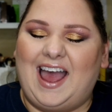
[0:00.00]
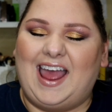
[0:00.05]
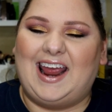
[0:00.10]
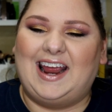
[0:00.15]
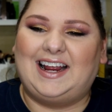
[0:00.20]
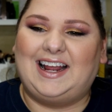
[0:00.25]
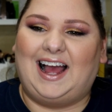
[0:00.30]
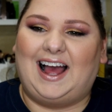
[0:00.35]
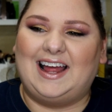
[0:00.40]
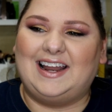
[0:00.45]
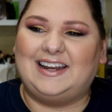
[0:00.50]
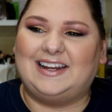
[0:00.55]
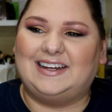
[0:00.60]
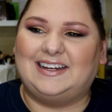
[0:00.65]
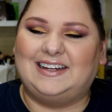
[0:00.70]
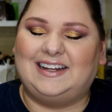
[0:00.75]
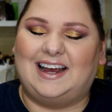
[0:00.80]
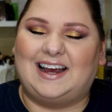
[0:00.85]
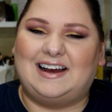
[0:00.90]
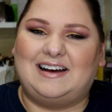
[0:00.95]
it kind
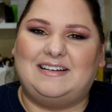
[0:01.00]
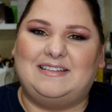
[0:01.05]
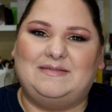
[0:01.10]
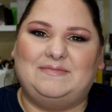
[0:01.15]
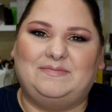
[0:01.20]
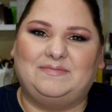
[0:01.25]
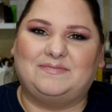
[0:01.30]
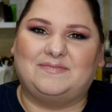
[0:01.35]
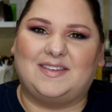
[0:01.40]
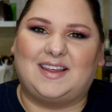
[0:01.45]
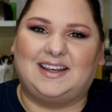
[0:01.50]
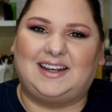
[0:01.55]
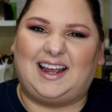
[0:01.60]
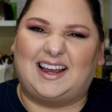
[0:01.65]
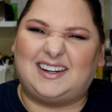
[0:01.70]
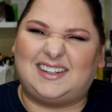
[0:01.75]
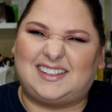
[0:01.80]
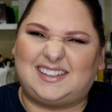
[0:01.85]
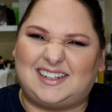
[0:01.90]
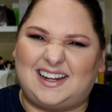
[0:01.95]

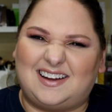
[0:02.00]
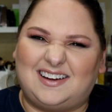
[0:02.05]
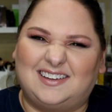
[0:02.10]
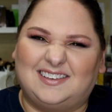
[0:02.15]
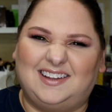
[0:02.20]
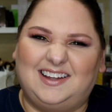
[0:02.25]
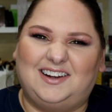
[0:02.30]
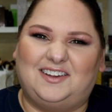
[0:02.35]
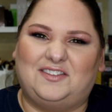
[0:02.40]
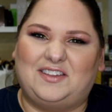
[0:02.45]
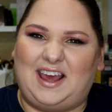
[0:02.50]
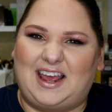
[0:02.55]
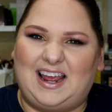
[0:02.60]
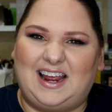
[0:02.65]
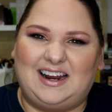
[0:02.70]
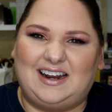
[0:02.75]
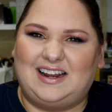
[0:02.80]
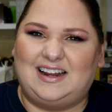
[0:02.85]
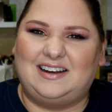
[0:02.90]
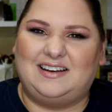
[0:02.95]
of stung a little that
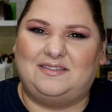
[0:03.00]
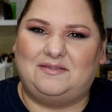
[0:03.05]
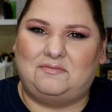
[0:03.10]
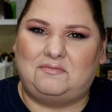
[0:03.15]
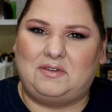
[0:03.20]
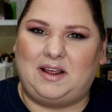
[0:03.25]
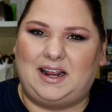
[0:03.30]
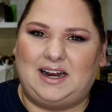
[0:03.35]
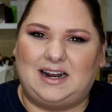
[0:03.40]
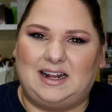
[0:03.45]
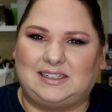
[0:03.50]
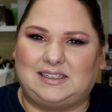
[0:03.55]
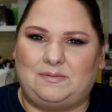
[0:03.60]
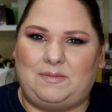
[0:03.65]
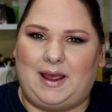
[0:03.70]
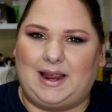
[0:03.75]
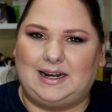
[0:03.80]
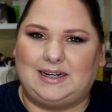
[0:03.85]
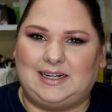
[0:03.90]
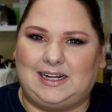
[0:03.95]
he doesn't
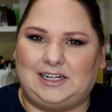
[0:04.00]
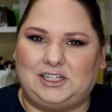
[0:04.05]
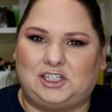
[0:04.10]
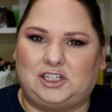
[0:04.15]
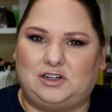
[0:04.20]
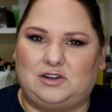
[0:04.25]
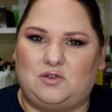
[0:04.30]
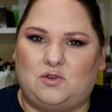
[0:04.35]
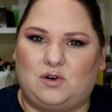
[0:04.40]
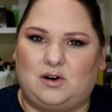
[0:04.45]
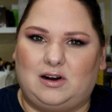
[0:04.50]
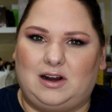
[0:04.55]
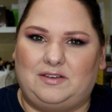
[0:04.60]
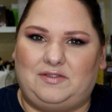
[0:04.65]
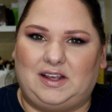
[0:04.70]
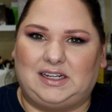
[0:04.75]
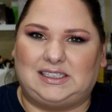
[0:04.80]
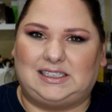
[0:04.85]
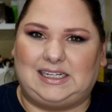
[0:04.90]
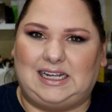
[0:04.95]
pay attention, or
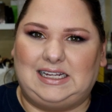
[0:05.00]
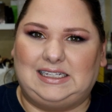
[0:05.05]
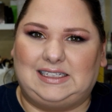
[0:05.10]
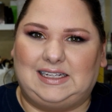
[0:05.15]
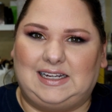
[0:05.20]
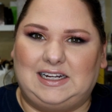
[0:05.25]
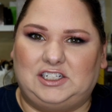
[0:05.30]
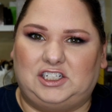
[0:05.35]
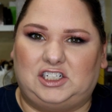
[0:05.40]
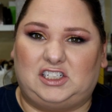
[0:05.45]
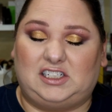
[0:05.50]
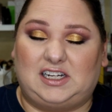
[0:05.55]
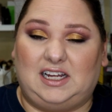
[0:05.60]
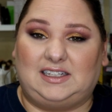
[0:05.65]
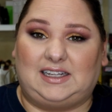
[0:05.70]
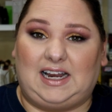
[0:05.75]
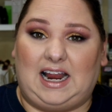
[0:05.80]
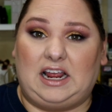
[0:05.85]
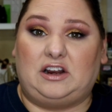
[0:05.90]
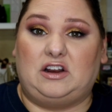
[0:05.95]
if he sees it and just
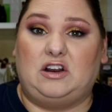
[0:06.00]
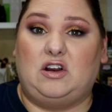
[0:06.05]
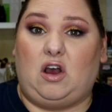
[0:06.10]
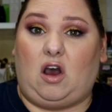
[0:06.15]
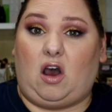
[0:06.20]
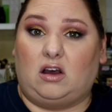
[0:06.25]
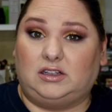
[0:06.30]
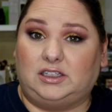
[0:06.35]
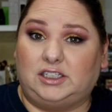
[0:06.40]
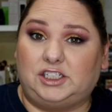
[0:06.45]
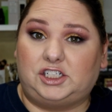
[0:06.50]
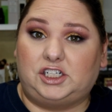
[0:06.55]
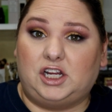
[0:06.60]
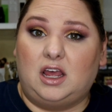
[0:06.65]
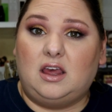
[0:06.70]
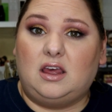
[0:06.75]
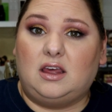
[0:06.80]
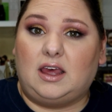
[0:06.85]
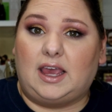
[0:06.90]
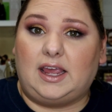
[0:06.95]
doesn't acknowledge
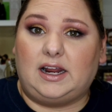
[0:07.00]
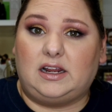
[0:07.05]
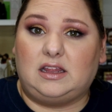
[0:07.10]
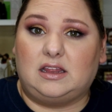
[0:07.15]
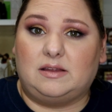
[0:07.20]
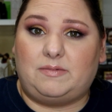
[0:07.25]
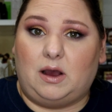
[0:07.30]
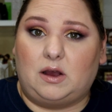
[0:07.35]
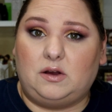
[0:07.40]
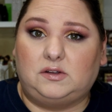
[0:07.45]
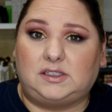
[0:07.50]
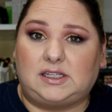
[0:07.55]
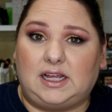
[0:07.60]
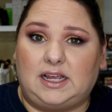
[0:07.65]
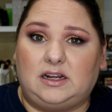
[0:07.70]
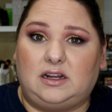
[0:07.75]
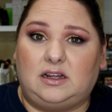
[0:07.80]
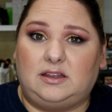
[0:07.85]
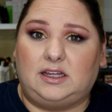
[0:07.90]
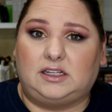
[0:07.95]
any of the posts that
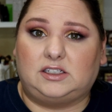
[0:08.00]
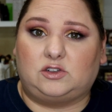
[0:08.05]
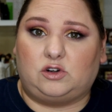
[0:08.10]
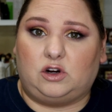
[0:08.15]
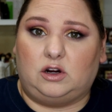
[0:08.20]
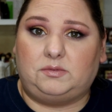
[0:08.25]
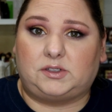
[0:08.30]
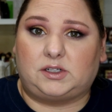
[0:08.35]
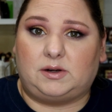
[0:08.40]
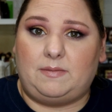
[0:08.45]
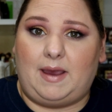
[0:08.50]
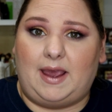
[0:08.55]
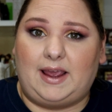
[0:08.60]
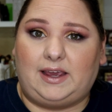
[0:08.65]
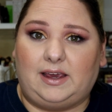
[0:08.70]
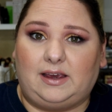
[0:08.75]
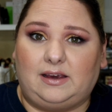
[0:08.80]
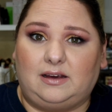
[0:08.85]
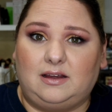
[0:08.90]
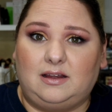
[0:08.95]
any of these groups are
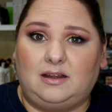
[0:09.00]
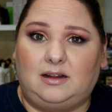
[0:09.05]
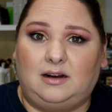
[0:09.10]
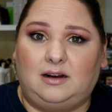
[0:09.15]
making.